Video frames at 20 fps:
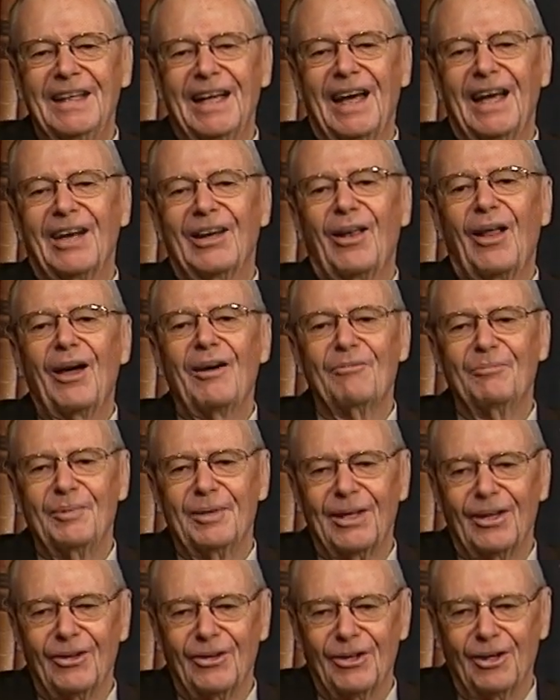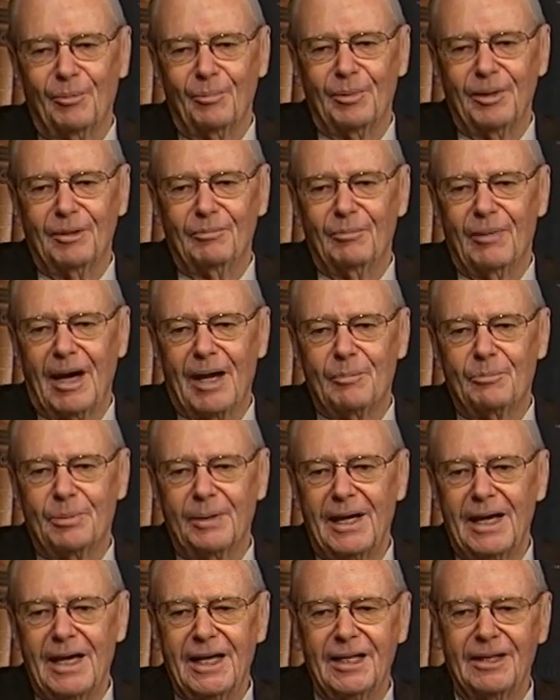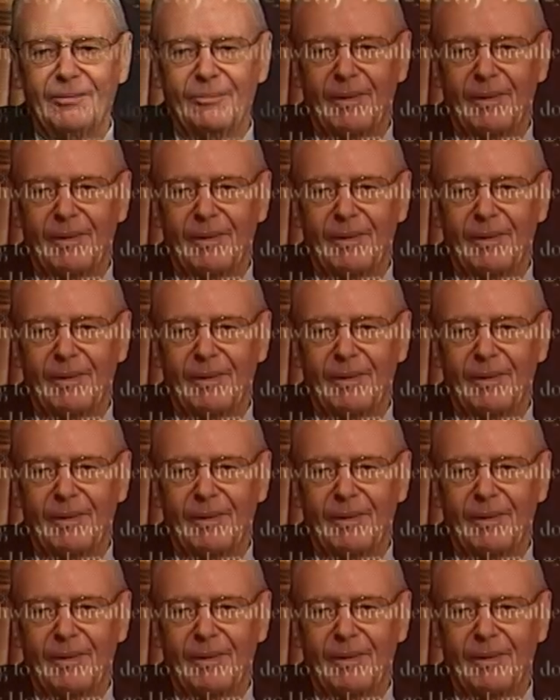and love me a little bit. My pain and